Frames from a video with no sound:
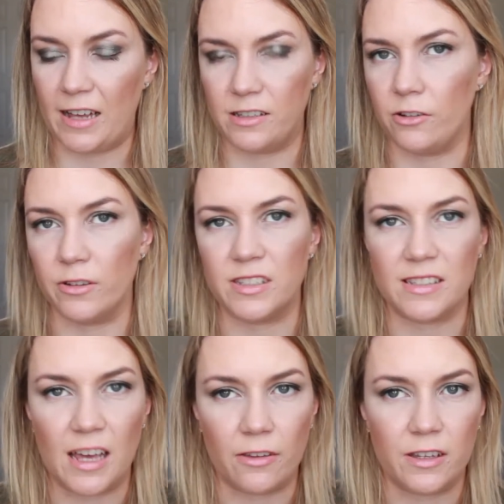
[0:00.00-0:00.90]
it
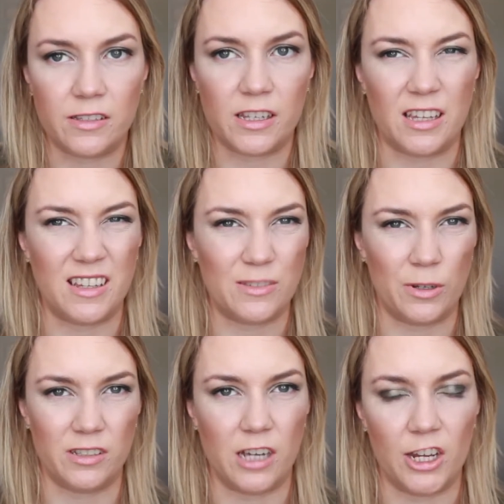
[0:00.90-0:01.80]
says healthy skin, that's
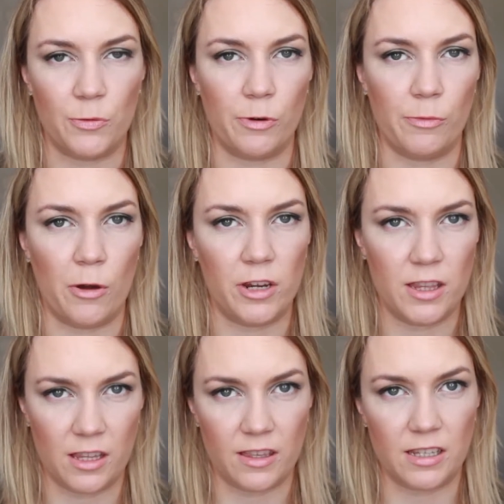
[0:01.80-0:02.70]
what it's kind of promoting,
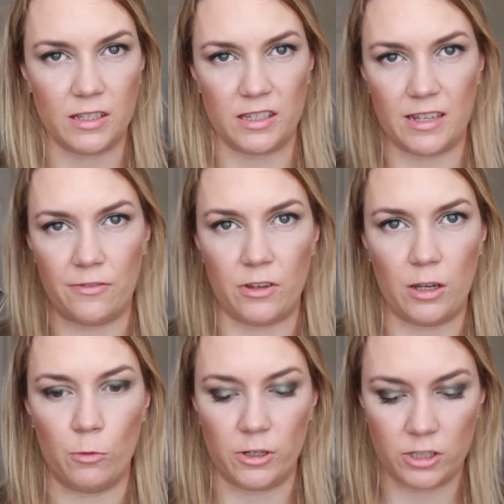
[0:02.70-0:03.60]
then this is definitely
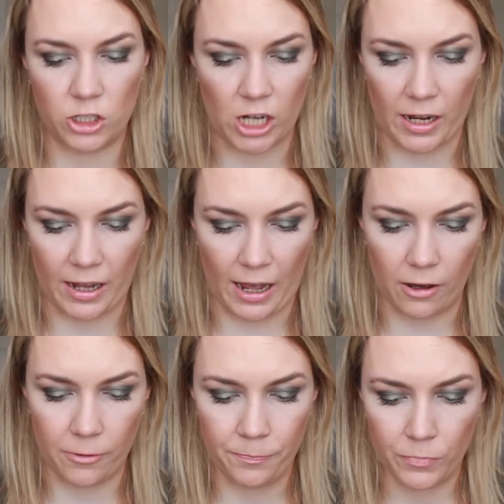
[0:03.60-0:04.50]
one to check
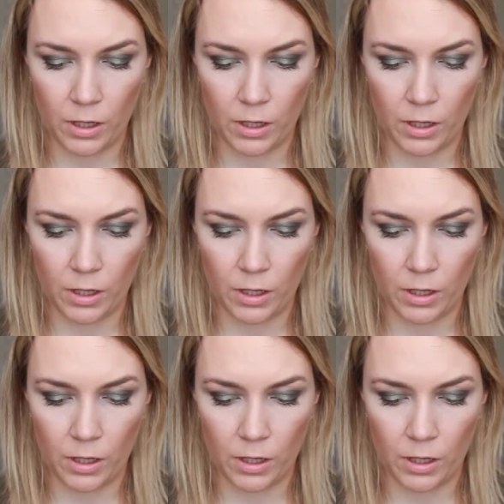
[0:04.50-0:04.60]
out.